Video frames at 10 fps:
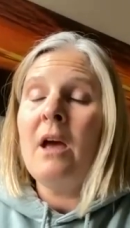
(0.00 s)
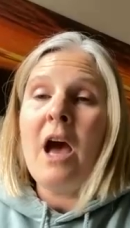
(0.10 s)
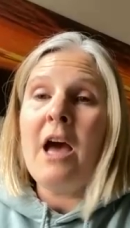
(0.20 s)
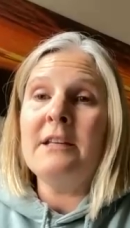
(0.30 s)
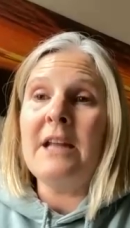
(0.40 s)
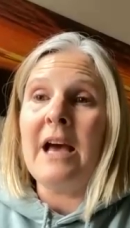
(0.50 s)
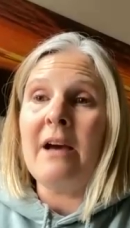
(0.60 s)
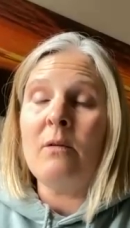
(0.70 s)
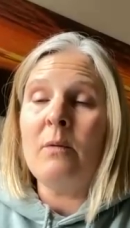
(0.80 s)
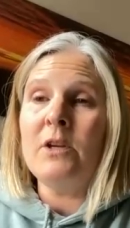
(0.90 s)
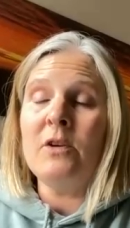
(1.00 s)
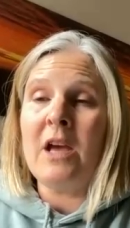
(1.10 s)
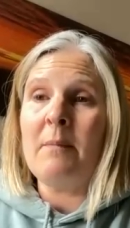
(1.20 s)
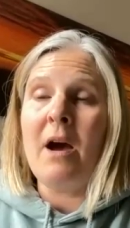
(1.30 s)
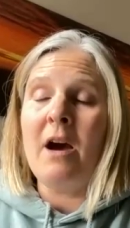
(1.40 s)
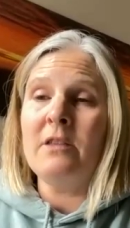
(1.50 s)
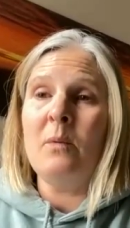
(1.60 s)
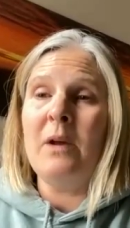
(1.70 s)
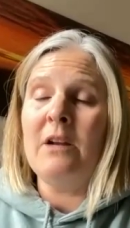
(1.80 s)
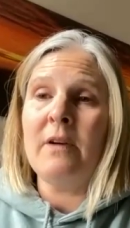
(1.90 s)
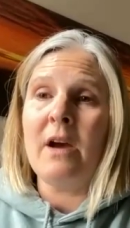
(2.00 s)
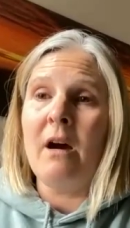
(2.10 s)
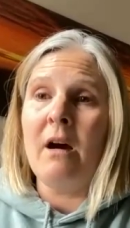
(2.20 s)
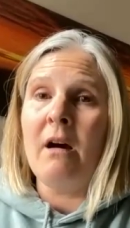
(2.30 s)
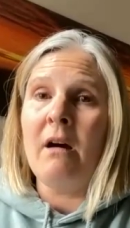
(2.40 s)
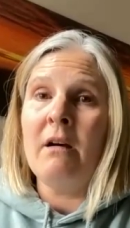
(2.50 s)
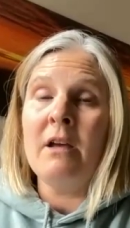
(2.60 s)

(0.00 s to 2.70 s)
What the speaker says: And now when you get behind the wheel of a car,